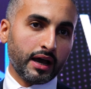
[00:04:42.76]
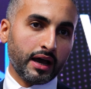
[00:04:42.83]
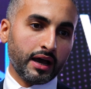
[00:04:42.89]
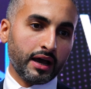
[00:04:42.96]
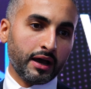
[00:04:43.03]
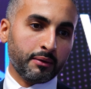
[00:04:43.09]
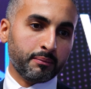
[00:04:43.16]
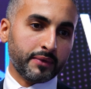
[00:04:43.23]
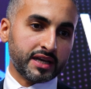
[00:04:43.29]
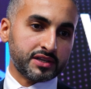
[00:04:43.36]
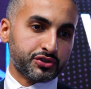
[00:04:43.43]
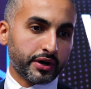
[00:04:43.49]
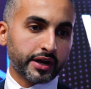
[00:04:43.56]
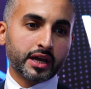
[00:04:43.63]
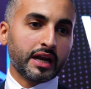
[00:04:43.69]
um,
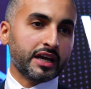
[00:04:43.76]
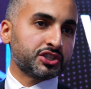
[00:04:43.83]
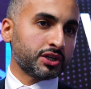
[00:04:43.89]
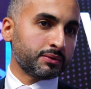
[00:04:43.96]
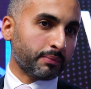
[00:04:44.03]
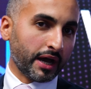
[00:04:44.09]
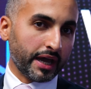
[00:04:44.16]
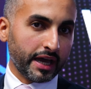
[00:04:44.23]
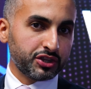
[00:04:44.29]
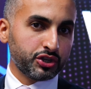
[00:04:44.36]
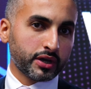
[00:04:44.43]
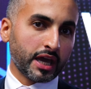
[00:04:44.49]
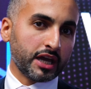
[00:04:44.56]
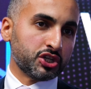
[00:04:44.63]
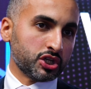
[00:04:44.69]
is regulation by
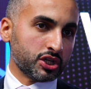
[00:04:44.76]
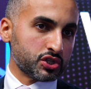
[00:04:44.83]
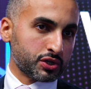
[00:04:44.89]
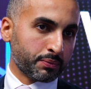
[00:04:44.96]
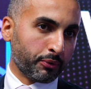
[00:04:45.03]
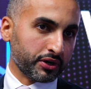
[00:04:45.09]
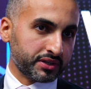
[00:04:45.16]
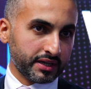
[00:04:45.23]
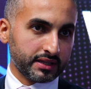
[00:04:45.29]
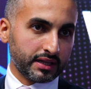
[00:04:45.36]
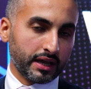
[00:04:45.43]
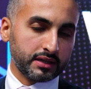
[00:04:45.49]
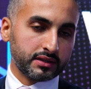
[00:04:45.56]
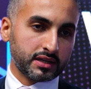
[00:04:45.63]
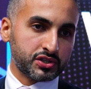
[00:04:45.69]
education, supporting
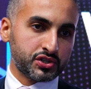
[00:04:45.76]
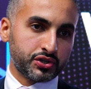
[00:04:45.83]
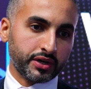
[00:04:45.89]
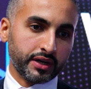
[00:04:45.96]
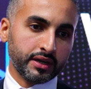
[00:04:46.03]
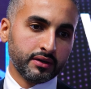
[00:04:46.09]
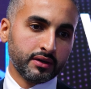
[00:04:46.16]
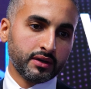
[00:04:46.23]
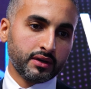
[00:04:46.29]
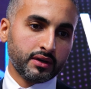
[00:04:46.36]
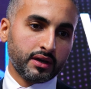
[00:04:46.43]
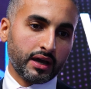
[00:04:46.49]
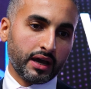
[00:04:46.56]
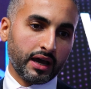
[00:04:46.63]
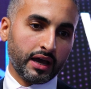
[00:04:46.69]
the industry,
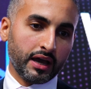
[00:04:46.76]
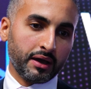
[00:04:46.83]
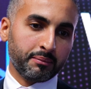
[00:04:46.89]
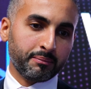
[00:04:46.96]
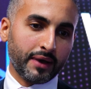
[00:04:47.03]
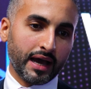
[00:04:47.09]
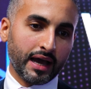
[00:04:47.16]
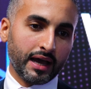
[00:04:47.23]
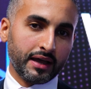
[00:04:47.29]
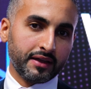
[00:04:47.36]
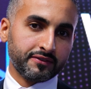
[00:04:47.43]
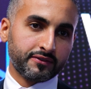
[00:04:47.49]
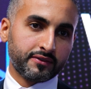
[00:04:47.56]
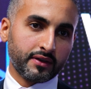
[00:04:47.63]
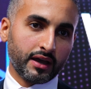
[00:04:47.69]
um,
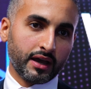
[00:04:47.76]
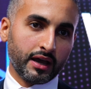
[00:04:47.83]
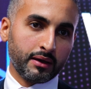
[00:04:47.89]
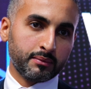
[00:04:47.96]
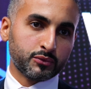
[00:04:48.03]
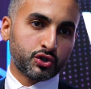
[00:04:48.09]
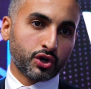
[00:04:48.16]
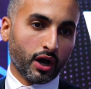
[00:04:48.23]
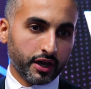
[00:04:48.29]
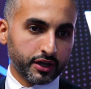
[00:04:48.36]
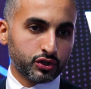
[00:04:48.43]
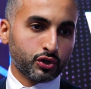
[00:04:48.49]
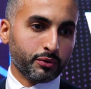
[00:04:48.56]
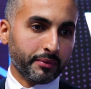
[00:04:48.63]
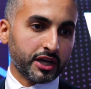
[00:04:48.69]
and um,
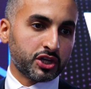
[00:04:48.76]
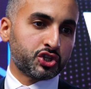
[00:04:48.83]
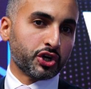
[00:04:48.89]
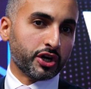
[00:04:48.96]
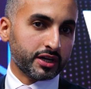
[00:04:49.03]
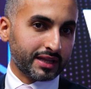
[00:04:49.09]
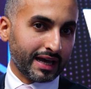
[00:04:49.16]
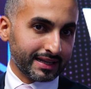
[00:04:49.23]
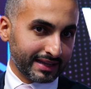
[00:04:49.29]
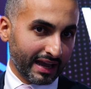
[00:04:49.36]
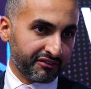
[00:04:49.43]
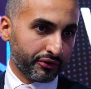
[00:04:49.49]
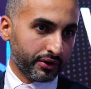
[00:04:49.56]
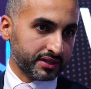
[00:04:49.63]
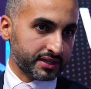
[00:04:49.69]
trying to make sure that
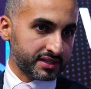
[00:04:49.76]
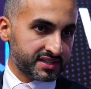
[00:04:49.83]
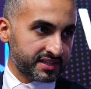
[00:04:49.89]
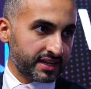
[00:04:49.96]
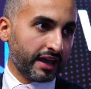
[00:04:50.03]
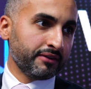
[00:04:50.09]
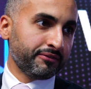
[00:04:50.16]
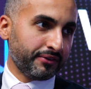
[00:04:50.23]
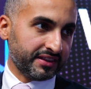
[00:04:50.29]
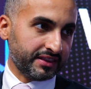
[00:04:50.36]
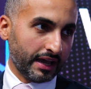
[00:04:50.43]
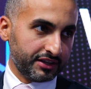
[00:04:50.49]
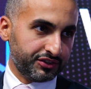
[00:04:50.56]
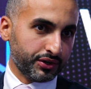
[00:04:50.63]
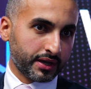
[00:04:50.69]
everyone is safe and
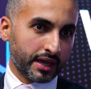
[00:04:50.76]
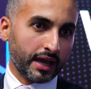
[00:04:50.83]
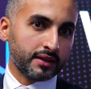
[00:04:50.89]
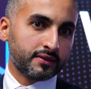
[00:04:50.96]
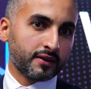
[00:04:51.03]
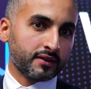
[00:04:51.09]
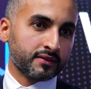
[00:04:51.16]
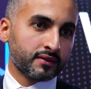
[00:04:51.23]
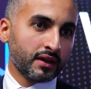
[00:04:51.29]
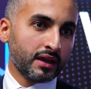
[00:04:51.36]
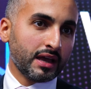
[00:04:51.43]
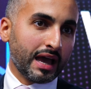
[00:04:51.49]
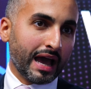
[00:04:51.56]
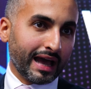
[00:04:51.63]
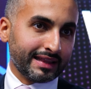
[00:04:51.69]
educated
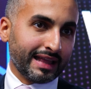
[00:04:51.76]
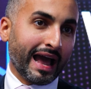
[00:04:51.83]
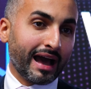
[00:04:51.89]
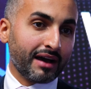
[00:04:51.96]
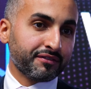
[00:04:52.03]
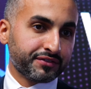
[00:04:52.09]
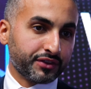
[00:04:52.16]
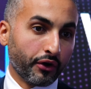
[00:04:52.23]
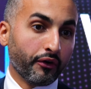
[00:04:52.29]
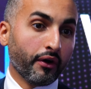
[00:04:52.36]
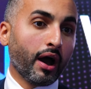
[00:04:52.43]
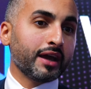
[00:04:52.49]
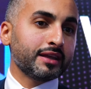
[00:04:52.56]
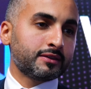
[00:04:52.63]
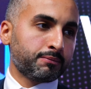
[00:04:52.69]
and have the
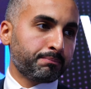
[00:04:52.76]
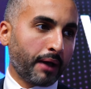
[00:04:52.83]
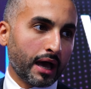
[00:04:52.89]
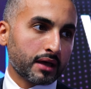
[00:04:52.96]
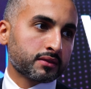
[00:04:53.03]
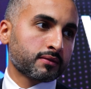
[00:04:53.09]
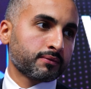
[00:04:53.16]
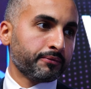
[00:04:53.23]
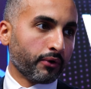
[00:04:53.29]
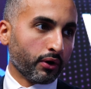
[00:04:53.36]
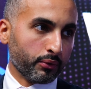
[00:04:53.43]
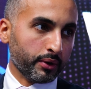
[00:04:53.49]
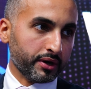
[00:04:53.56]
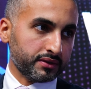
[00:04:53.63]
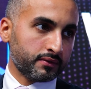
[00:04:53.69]
right path
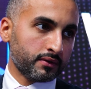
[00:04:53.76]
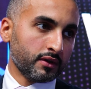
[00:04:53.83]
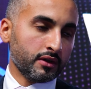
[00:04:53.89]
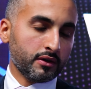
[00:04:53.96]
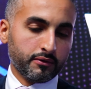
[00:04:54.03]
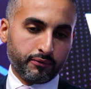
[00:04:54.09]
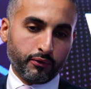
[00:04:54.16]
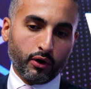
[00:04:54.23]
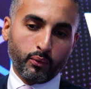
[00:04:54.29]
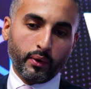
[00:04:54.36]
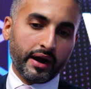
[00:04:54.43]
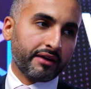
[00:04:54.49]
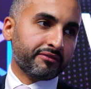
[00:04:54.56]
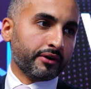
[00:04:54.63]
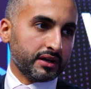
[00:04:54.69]
forward for
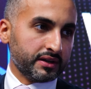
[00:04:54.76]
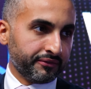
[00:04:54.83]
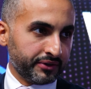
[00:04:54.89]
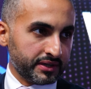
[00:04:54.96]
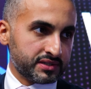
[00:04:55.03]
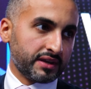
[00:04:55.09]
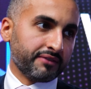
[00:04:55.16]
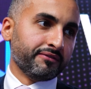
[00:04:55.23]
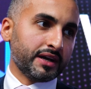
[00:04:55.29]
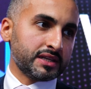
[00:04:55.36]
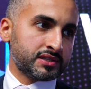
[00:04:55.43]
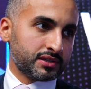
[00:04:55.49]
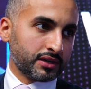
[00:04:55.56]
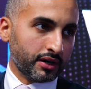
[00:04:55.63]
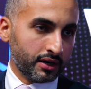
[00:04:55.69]
whatever, if it's
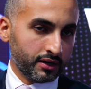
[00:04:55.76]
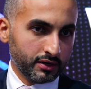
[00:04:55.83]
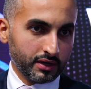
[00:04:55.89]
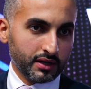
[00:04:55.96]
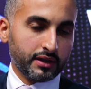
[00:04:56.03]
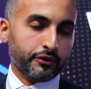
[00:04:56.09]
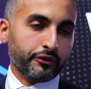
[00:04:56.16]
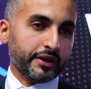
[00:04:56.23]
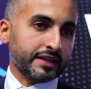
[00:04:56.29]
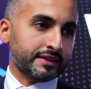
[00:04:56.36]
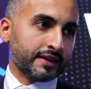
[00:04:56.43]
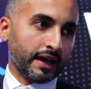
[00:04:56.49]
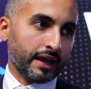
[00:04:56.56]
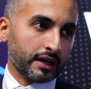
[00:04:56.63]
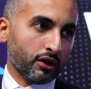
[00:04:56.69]
investor,
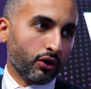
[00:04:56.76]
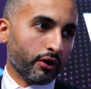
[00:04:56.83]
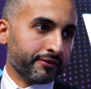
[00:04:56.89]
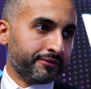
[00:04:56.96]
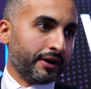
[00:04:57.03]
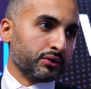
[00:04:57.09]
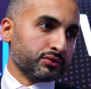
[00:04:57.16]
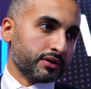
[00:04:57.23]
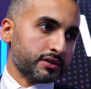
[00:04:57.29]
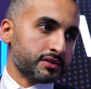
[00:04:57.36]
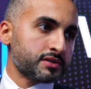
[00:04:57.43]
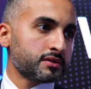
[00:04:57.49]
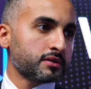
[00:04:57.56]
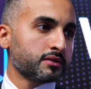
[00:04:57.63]
retail, or founders.